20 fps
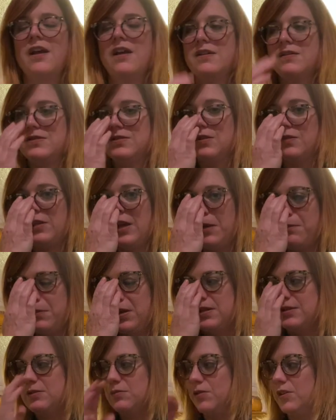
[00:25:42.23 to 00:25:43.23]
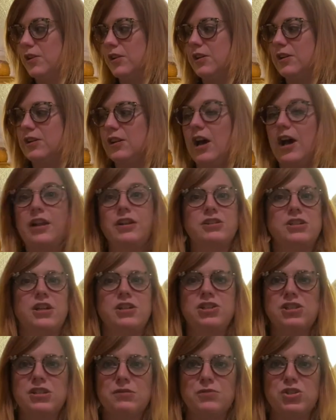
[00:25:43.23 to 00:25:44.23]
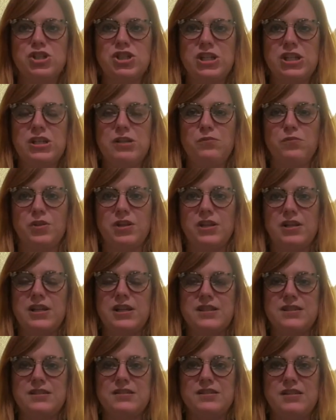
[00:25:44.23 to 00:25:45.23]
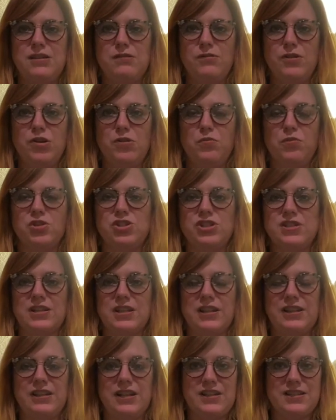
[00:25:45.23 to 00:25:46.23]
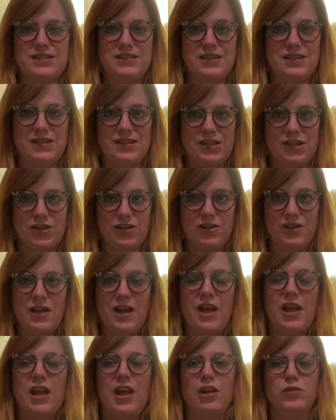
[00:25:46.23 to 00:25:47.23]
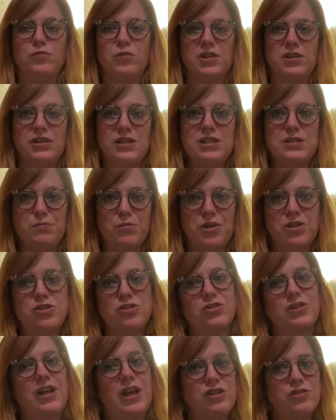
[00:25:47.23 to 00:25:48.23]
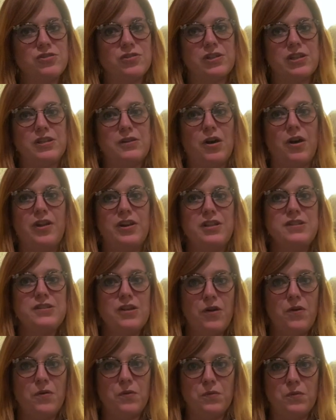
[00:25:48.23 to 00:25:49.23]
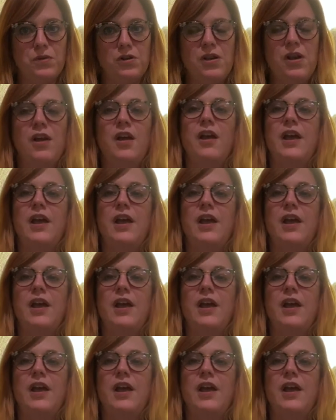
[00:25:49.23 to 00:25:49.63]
So that means we're gonna not touch the machine. When it hits 0, we're just gonna let it sit there and release pressure naturally on its own.